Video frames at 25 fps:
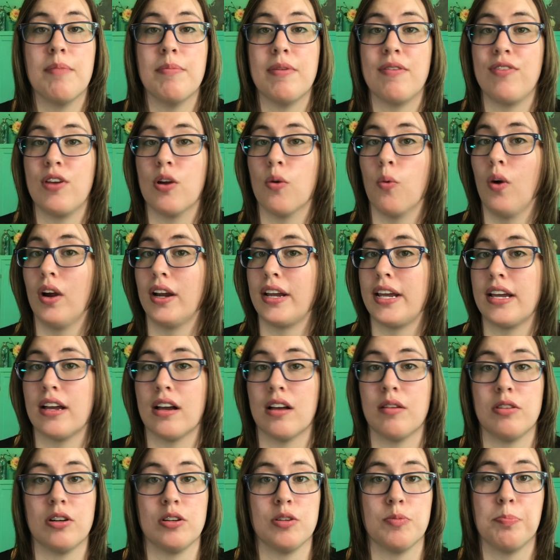if you're working
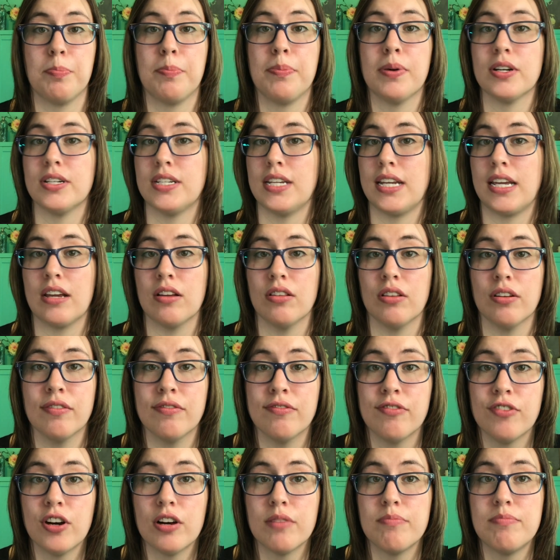on a particular
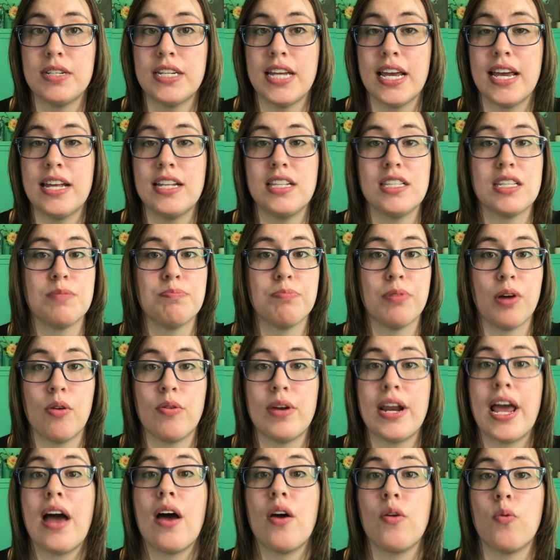verb tense,
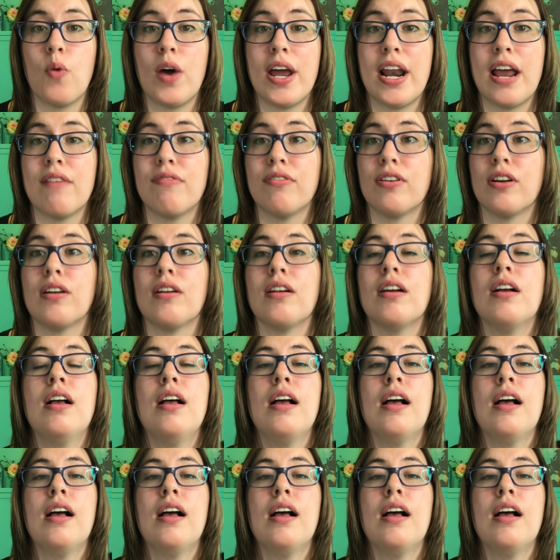pronoun, whatever.